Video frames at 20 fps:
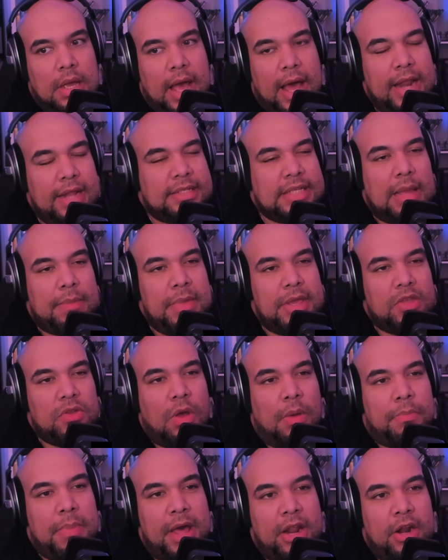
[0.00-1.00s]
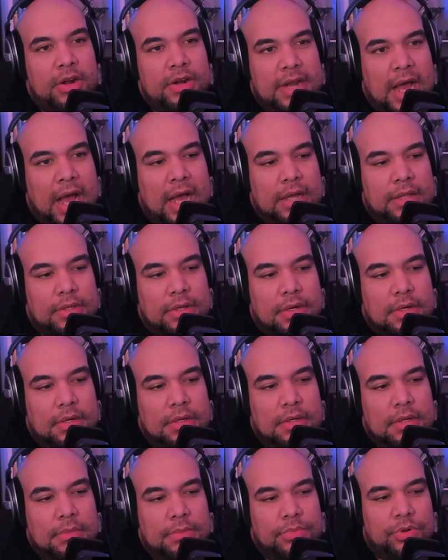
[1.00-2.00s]
How does that make you a better
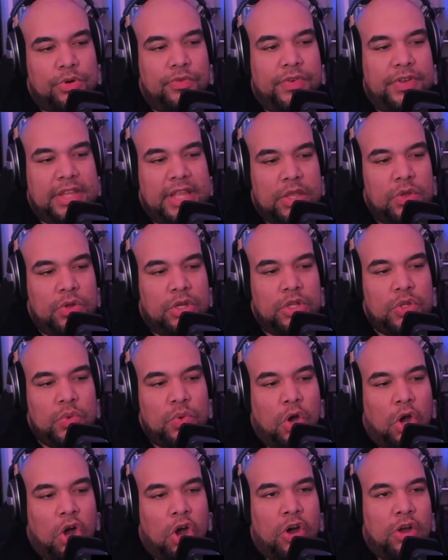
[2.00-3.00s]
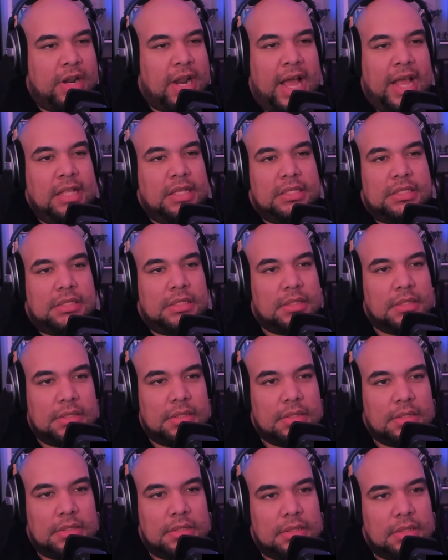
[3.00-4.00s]
doctor? Proving that you could do all nights?
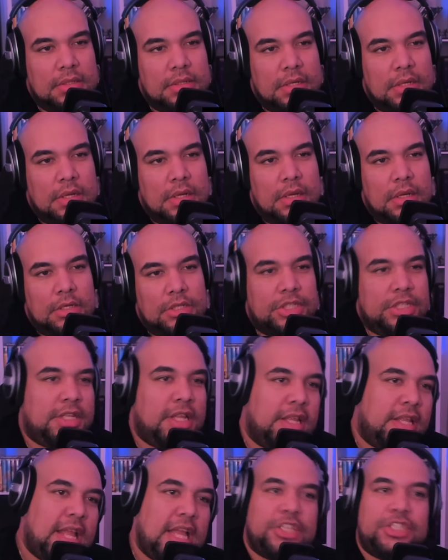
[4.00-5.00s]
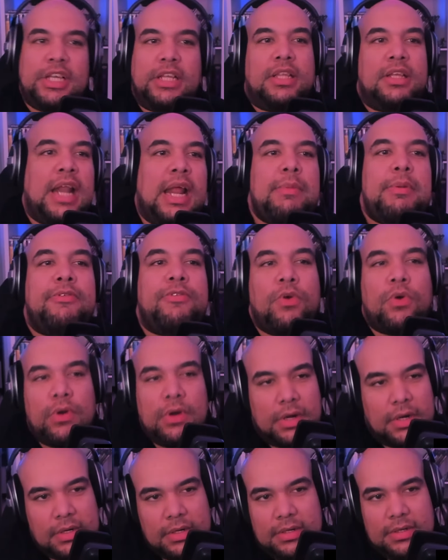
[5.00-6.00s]
She did that shit the night
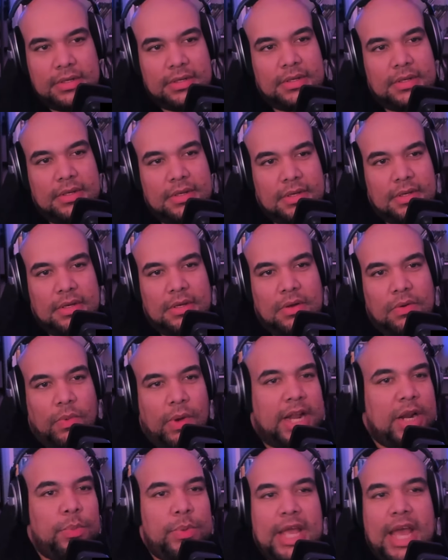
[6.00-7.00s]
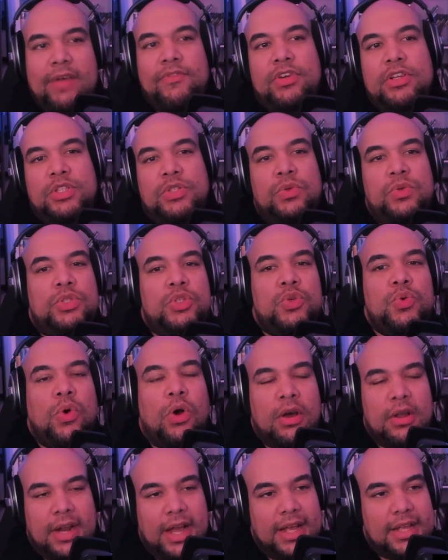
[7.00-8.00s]
before. Why did we have her do
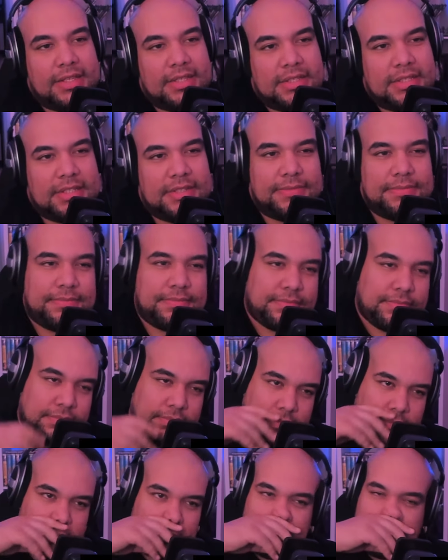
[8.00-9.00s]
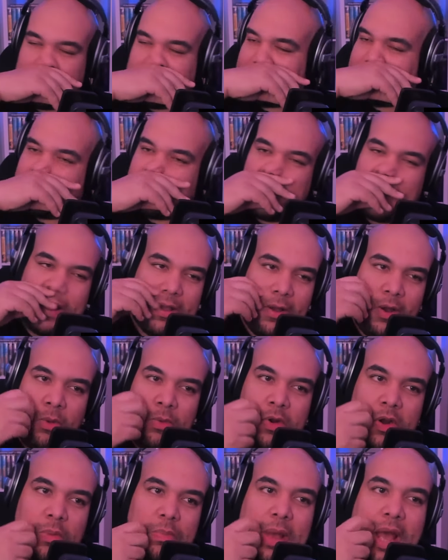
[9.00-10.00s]
two all nights?
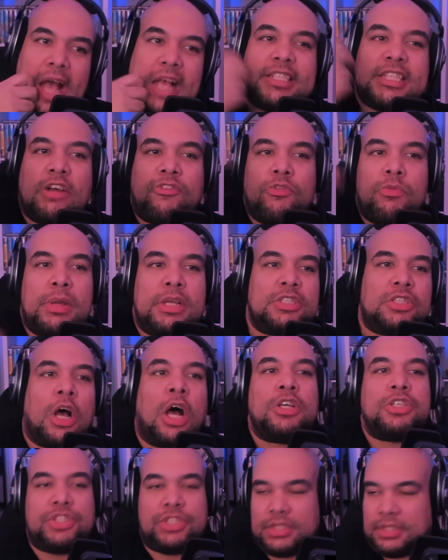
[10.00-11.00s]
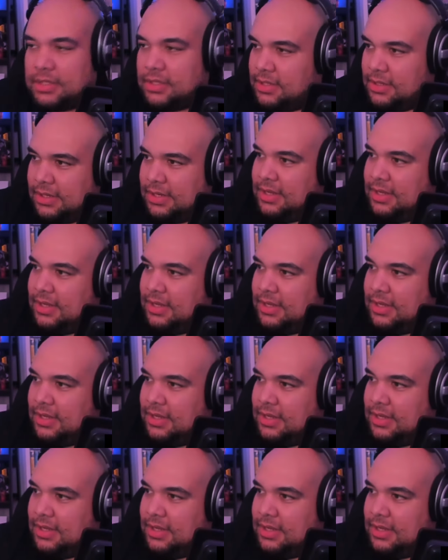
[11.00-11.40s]
Homegirl passed out from exhaustion.